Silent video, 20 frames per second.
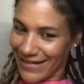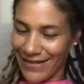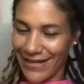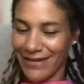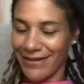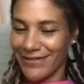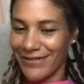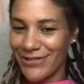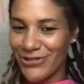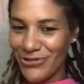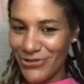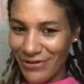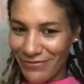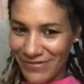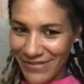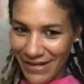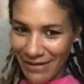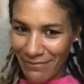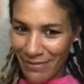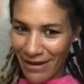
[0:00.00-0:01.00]
like it should
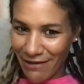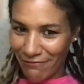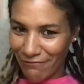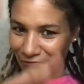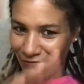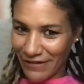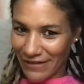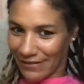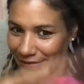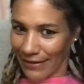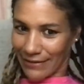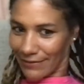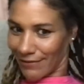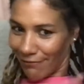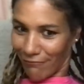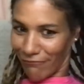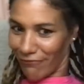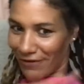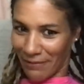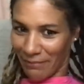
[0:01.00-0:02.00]
have sent my feet like
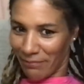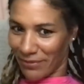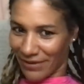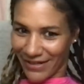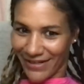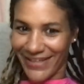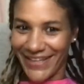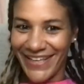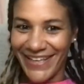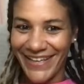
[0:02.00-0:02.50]
flopping